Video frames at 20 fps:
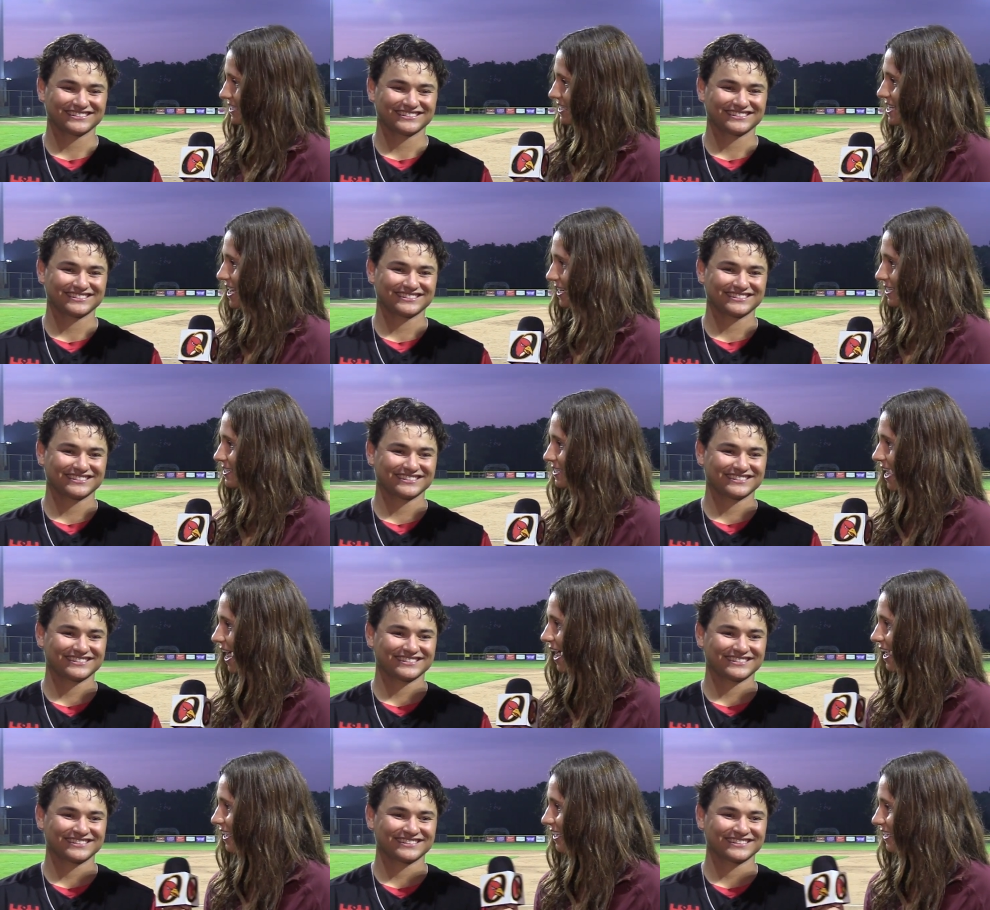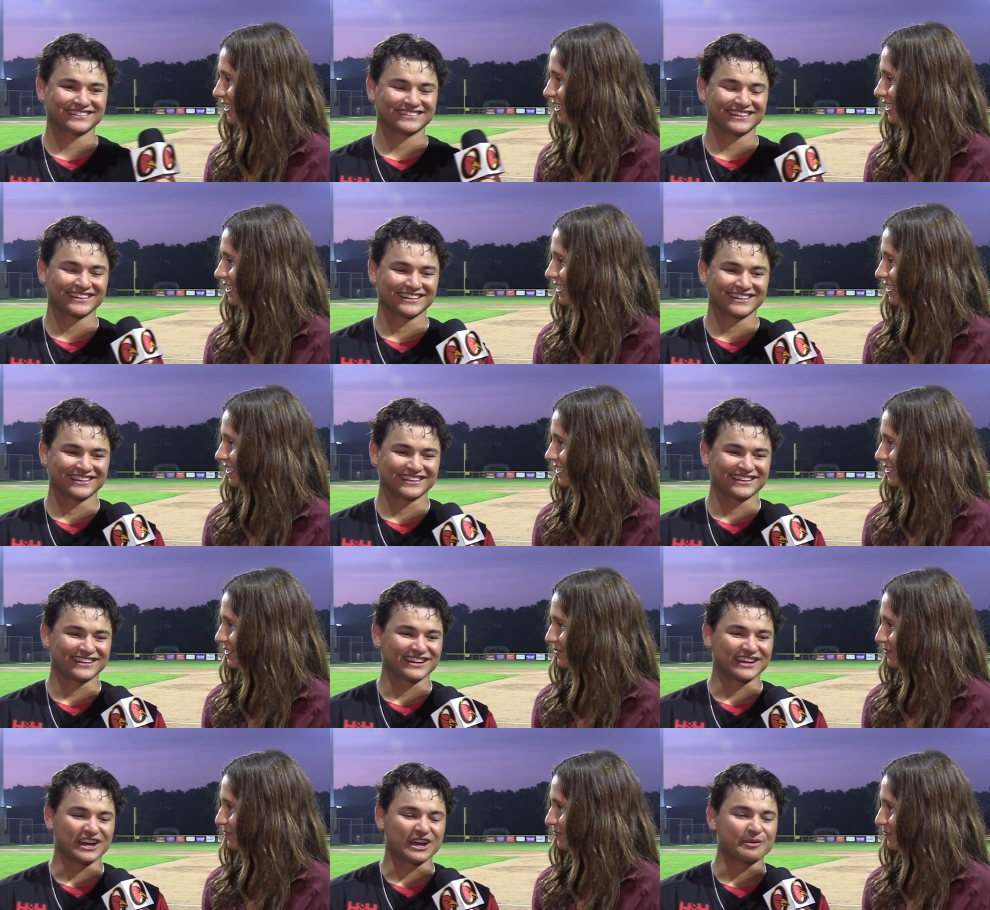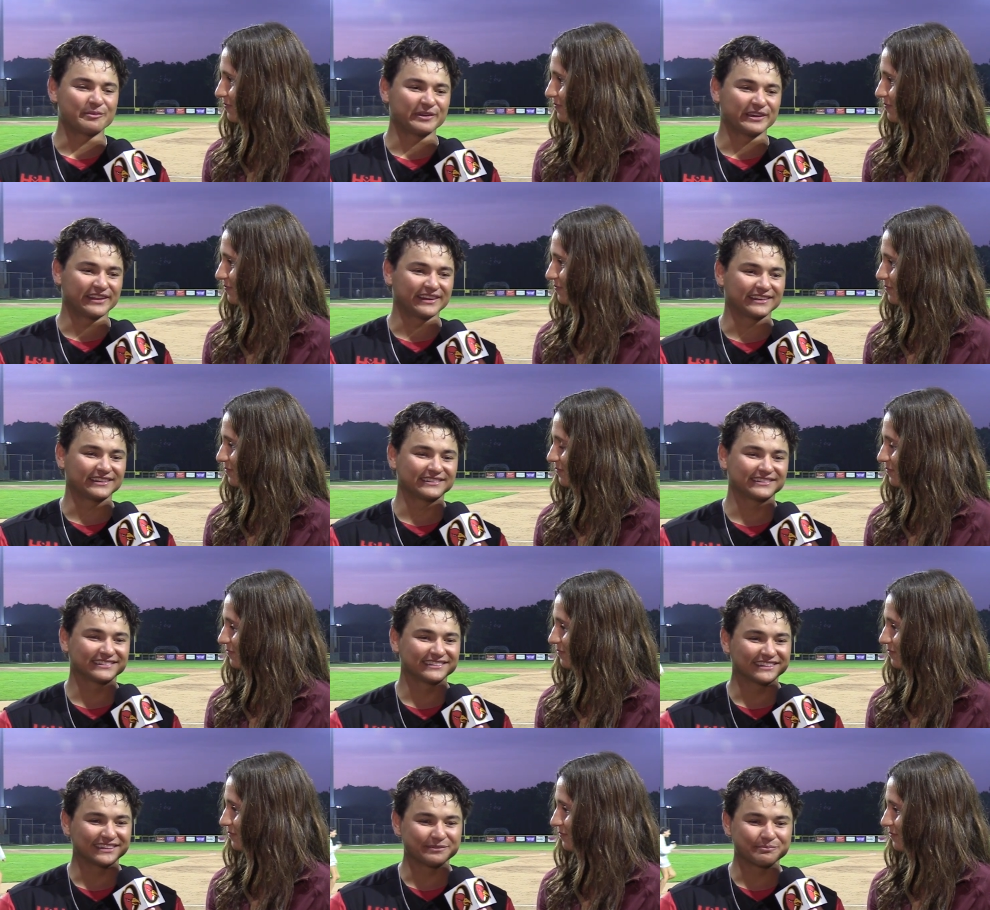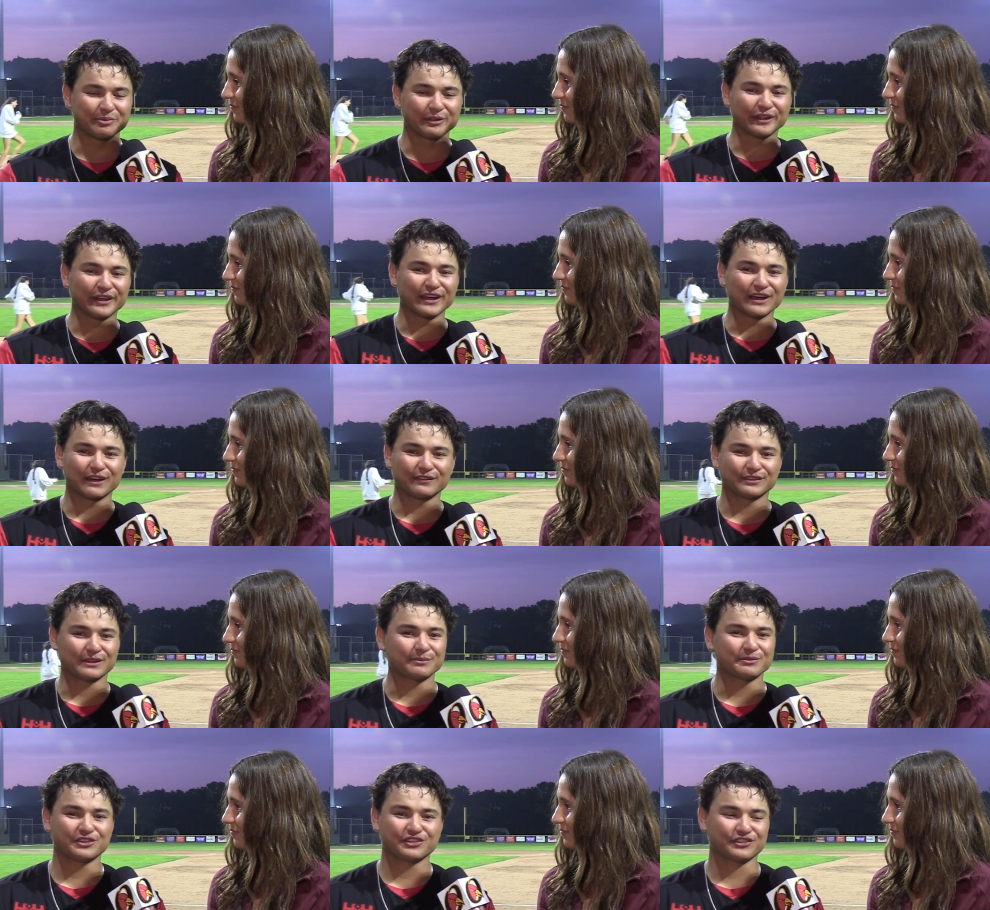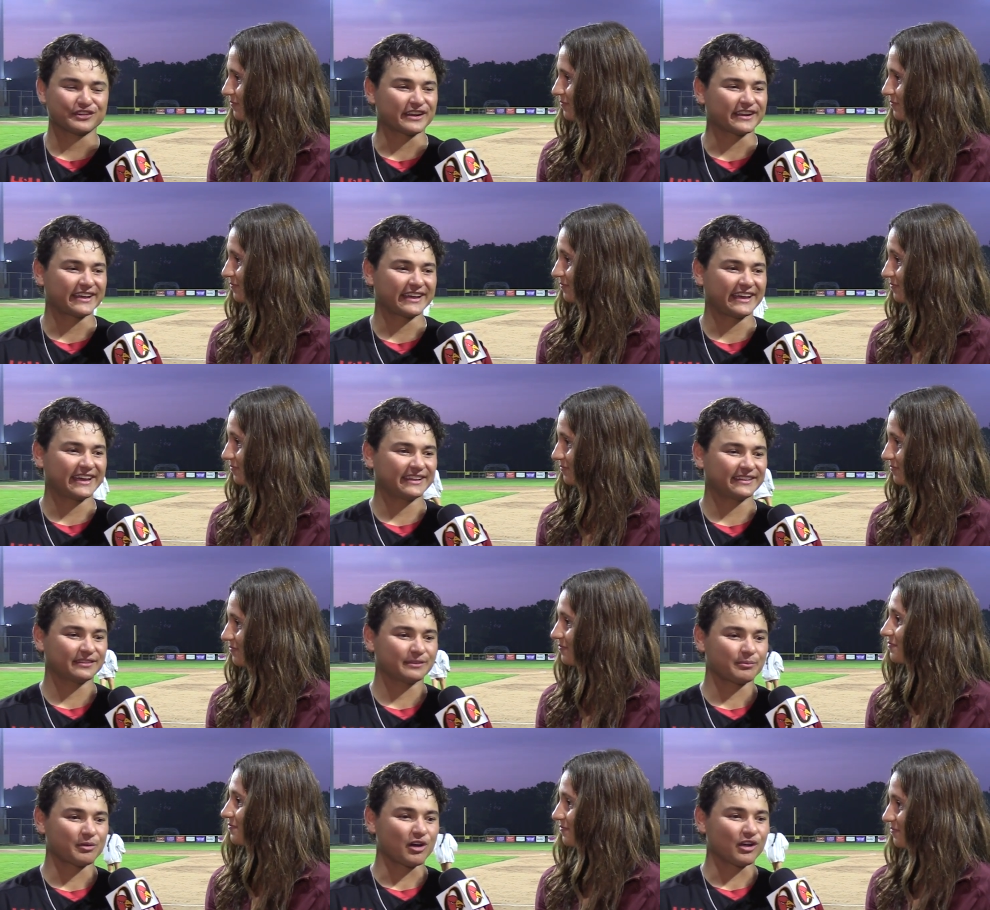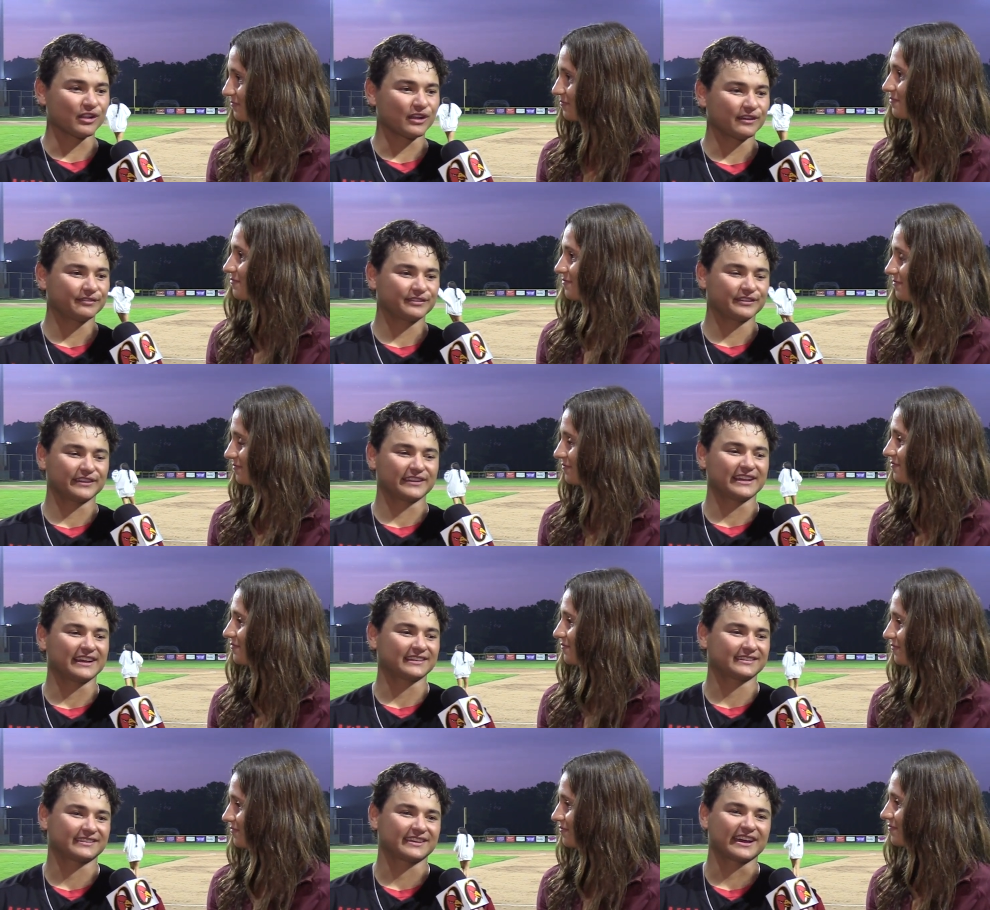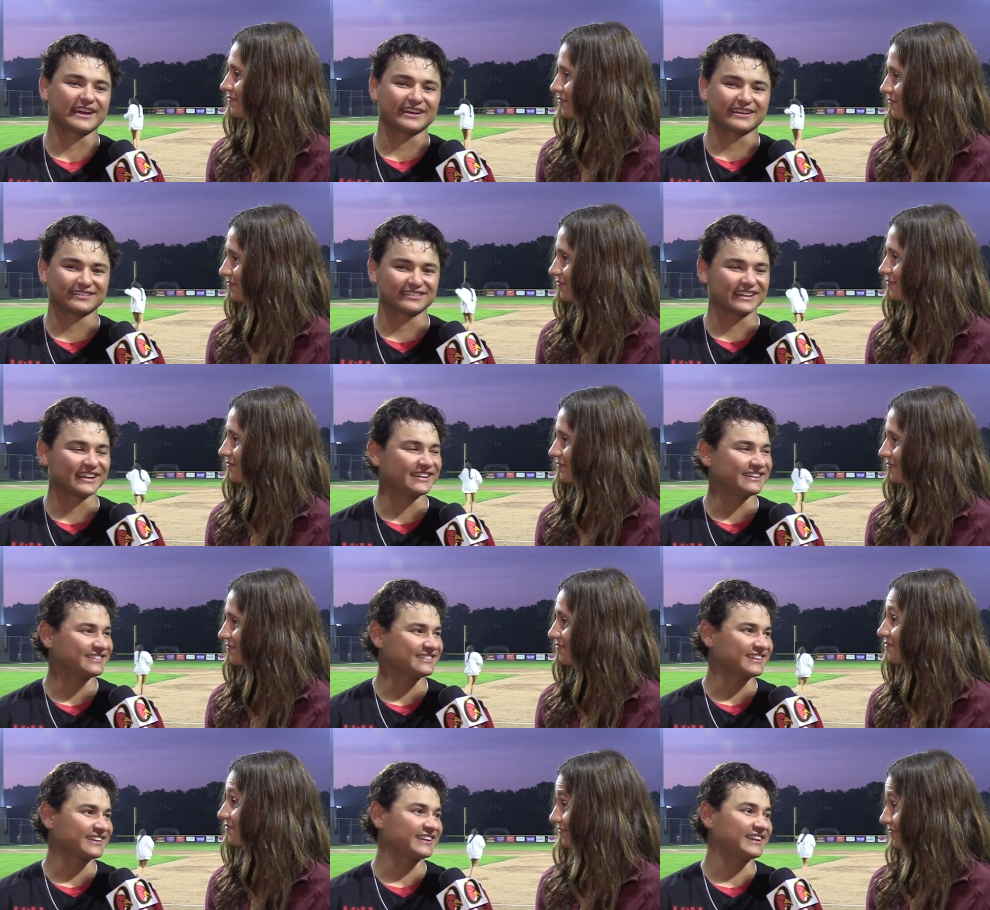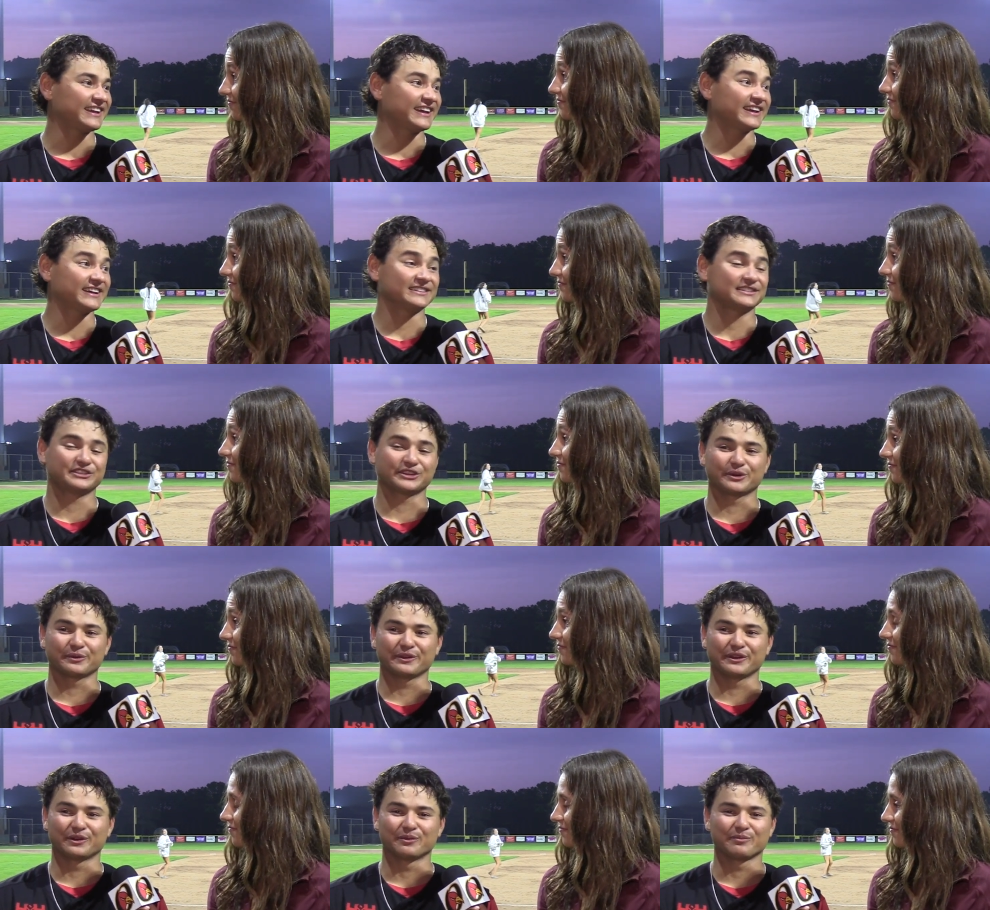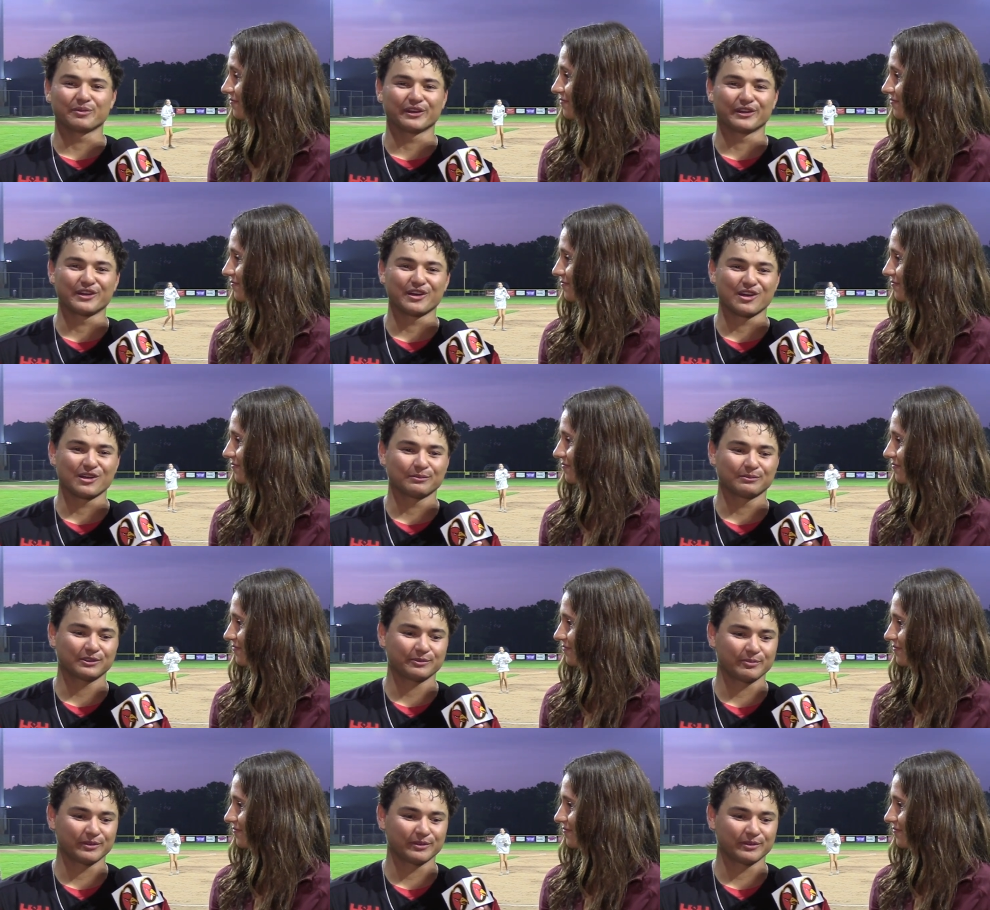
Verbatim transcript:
Speaker 1: to the next guy?
Speaker 2: I mean, in, in playoffs, I'm just trying to hand the ball off to the next guy as late as I can so we don't burn arms,